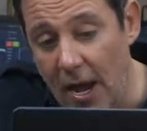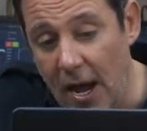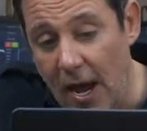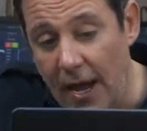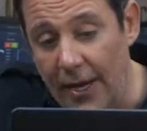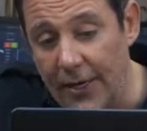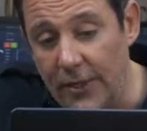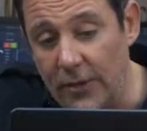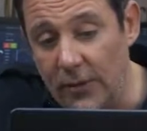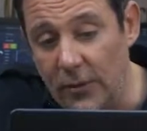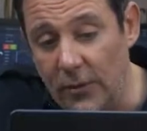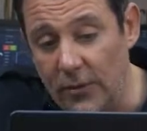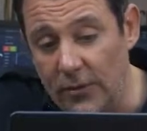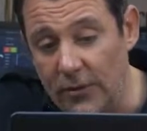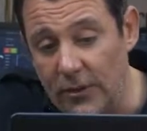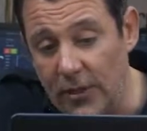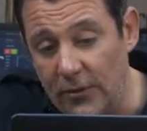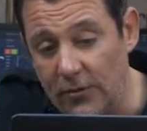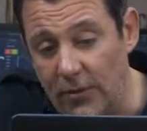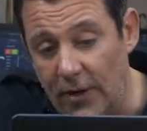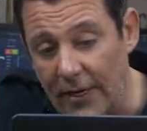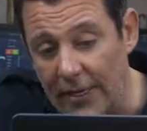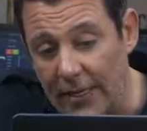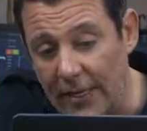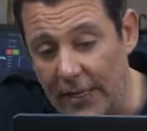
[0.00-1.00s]
I can also
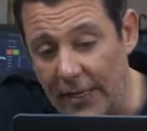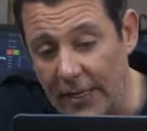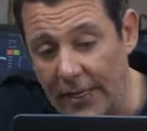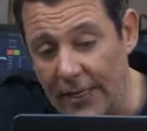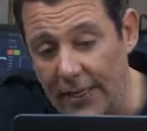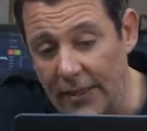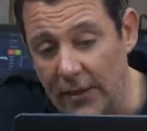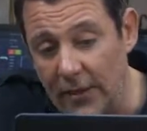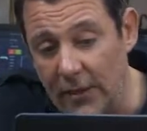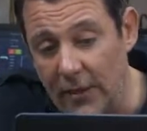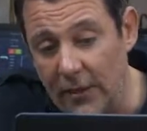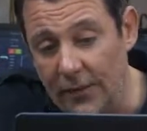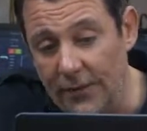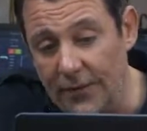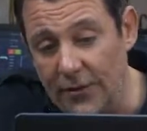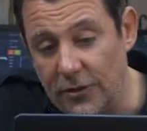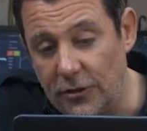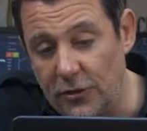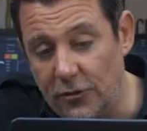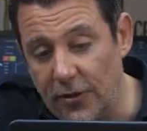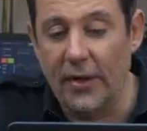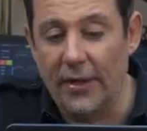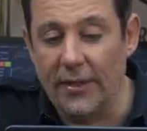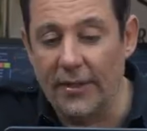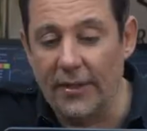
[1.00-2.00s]
right-click on this
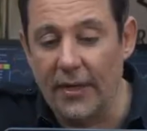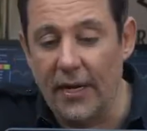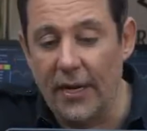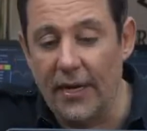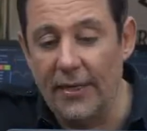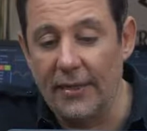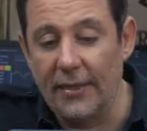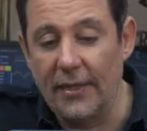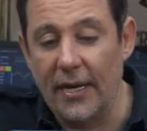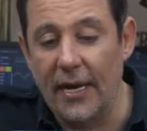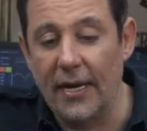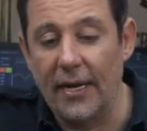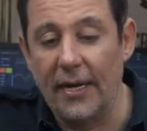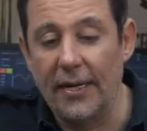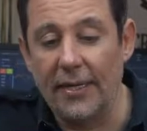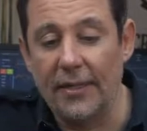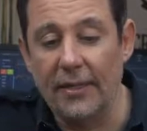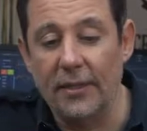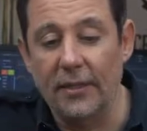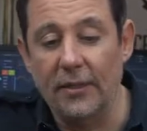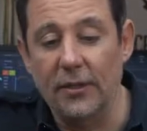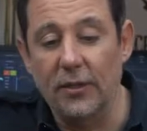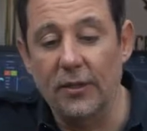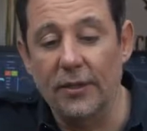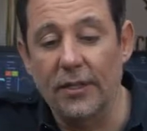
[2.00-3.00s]
trend line, and I
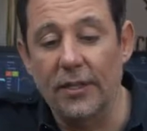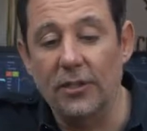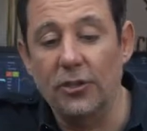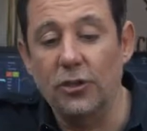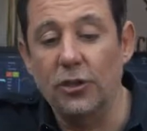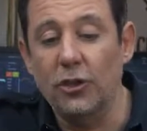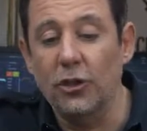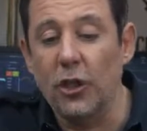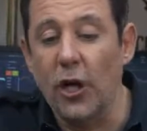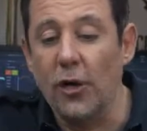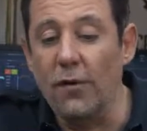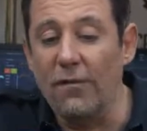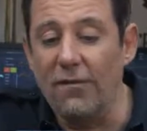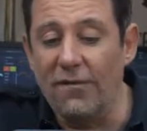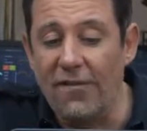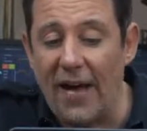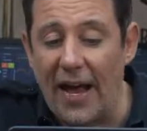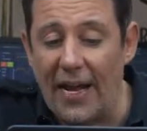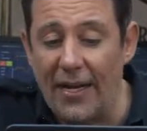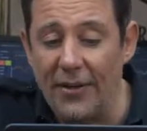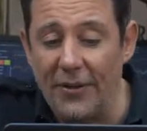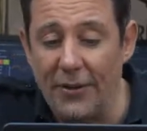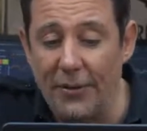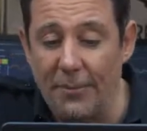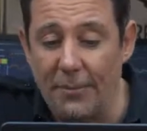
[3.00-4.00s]
can look at show
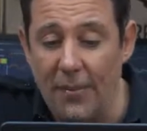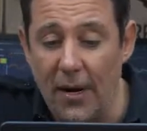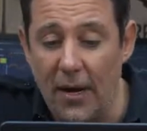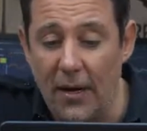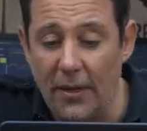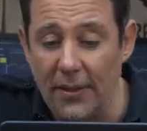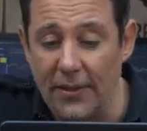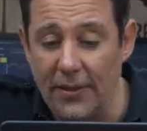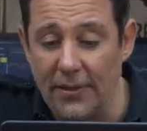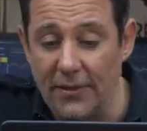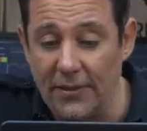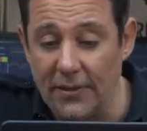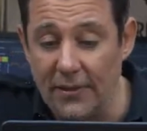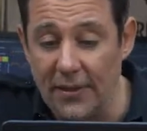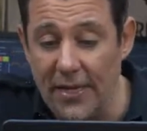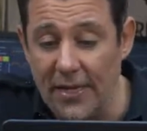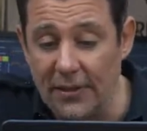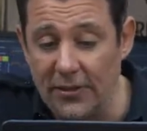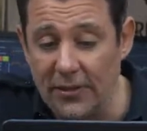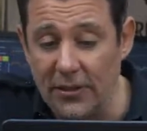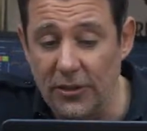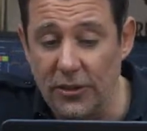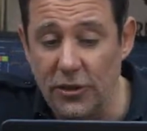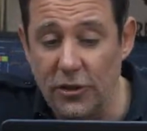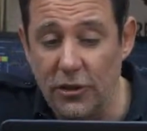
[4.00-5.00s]
value markers. So
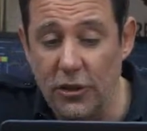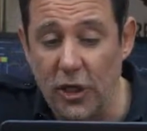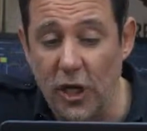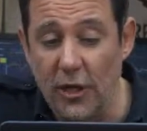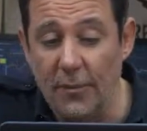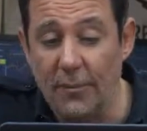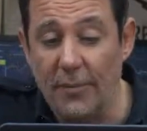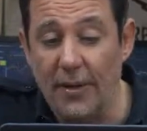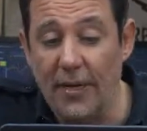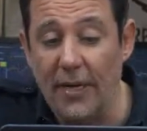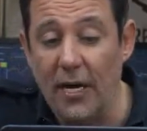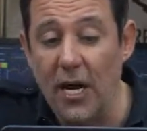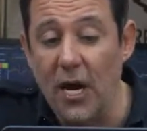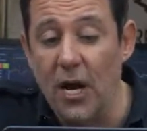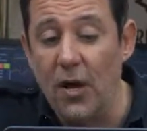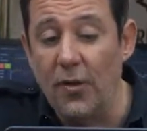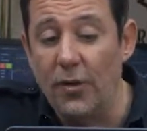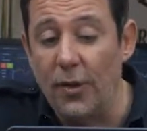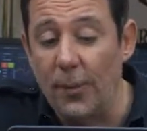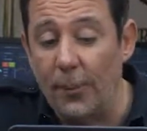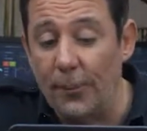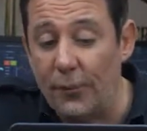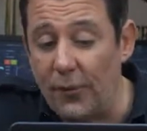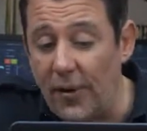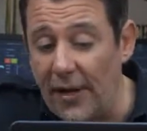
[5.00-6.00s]
that's going to show me
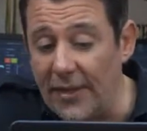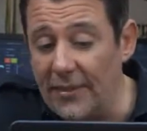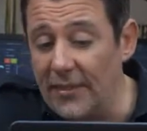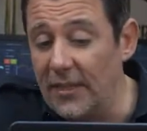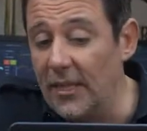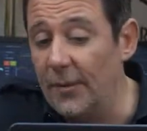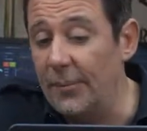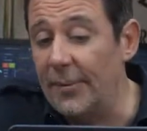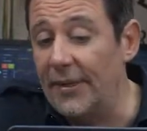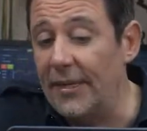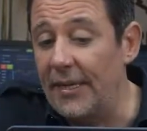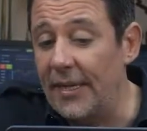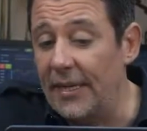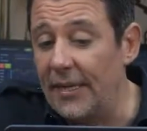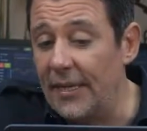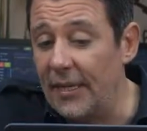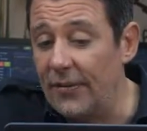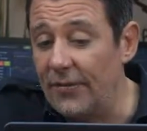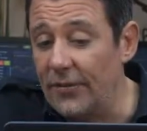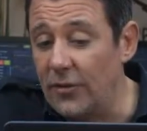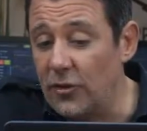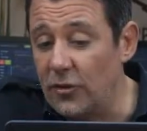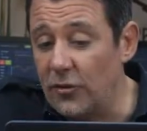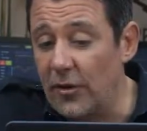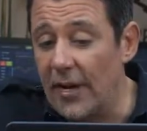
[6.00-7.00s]
the price at the beginning
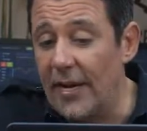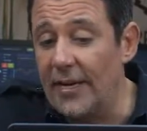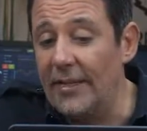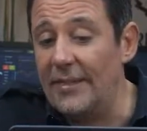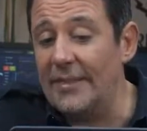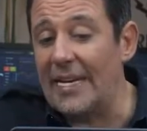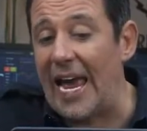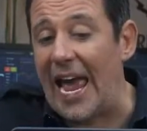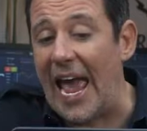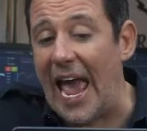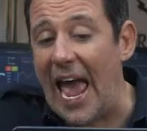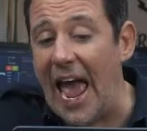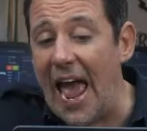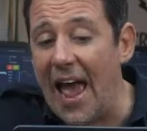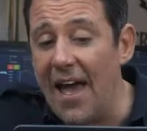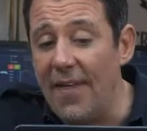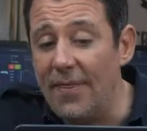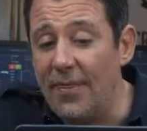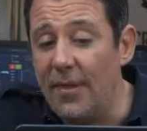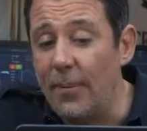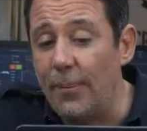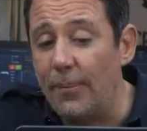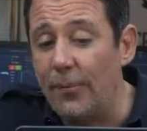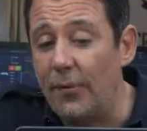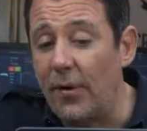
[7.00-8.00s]
of the trend
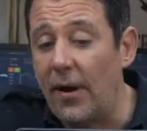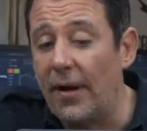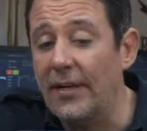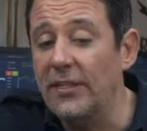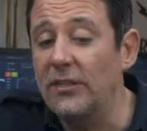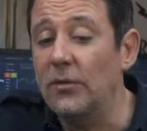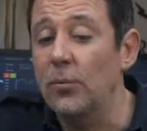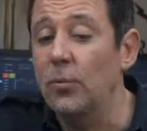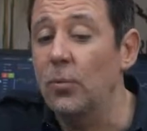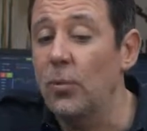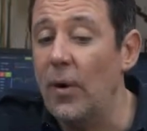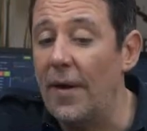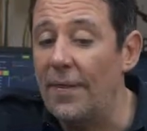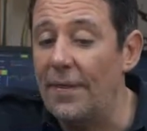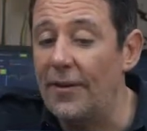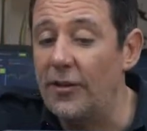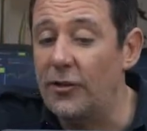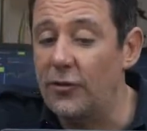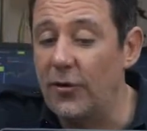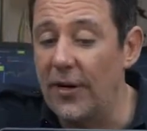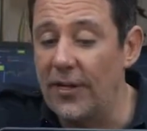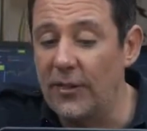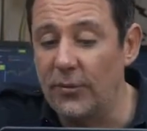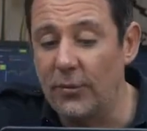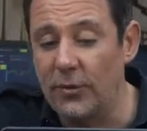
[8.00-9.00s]
and the price when the
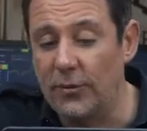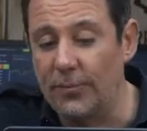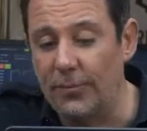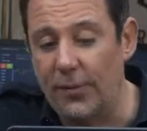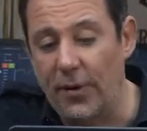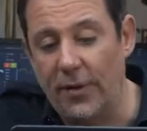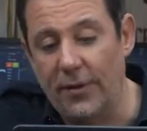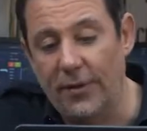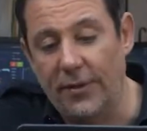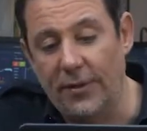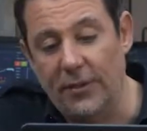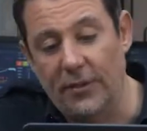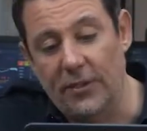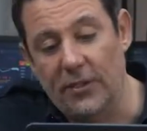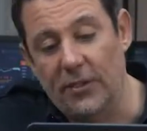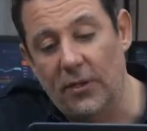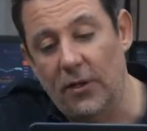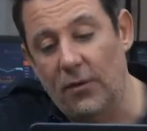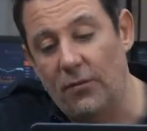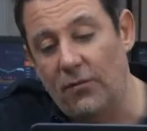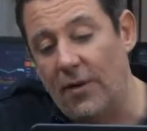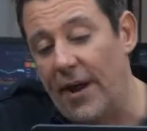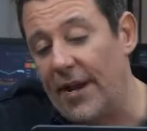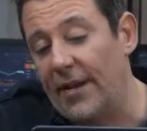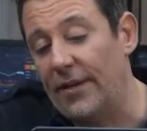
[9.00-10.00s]
trend was broken. So
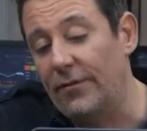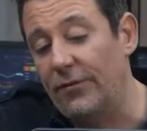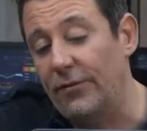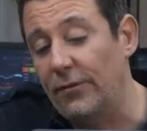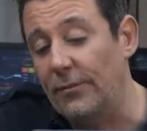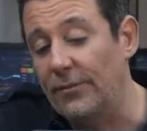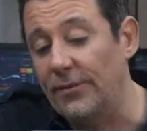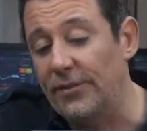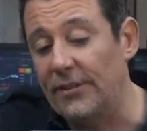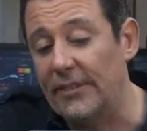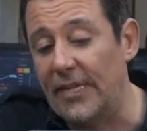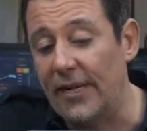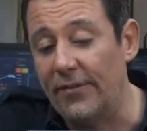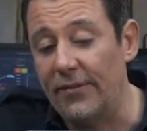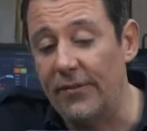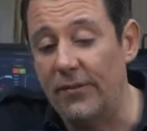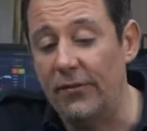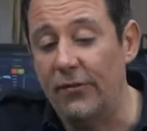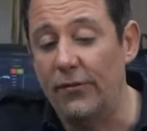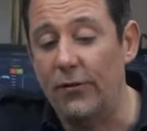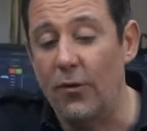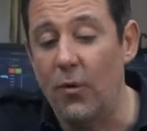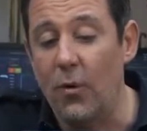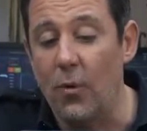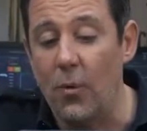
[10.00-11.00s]
it ran from
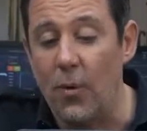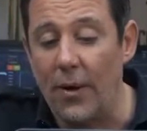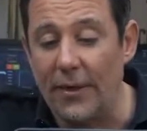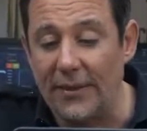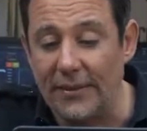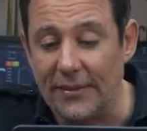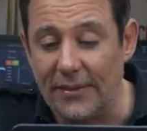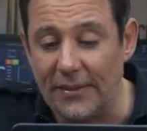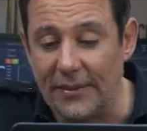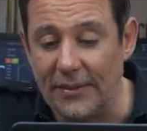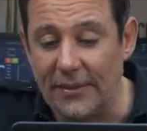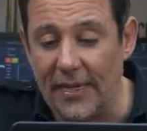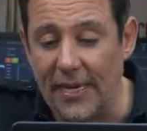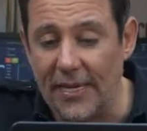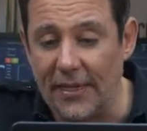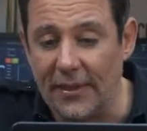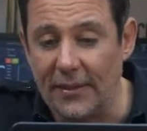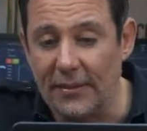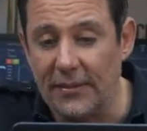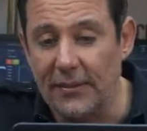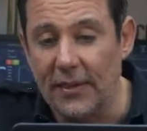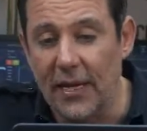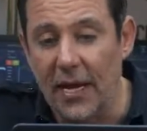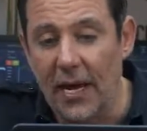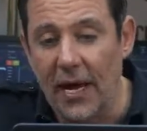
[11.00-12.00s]

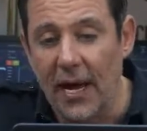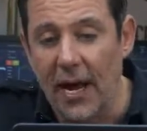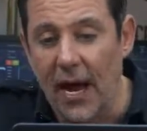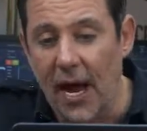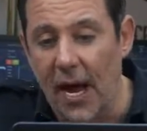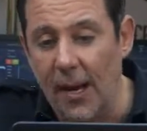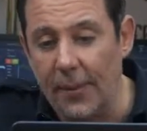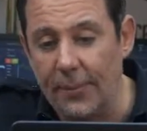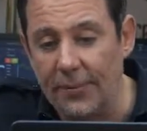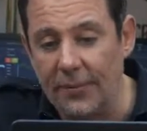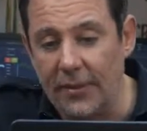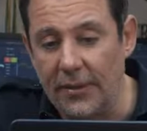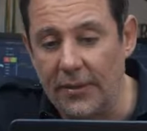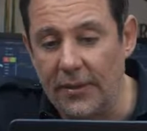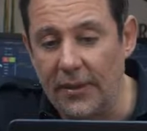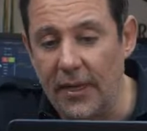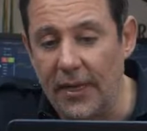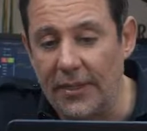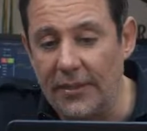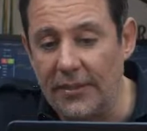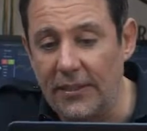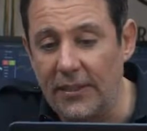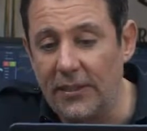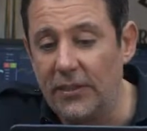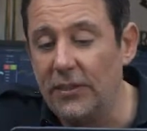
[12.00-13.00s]
7,416 up to
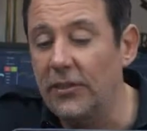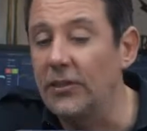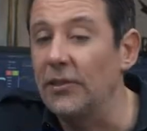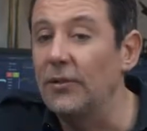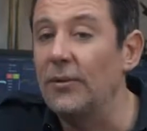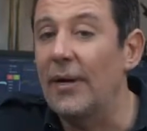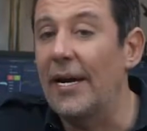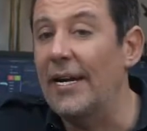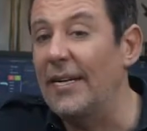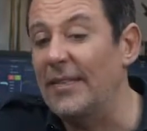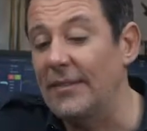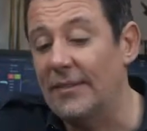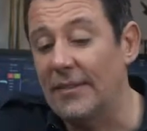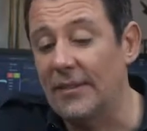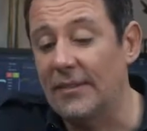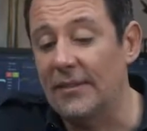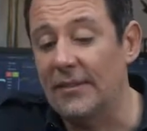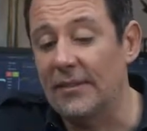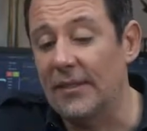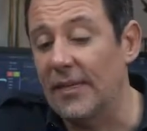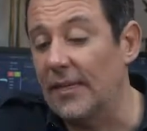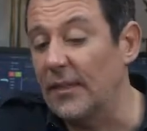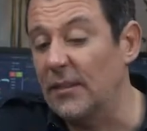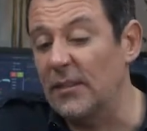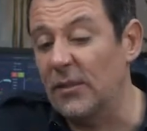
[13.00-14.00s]

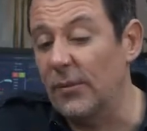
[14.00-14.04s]
92.86.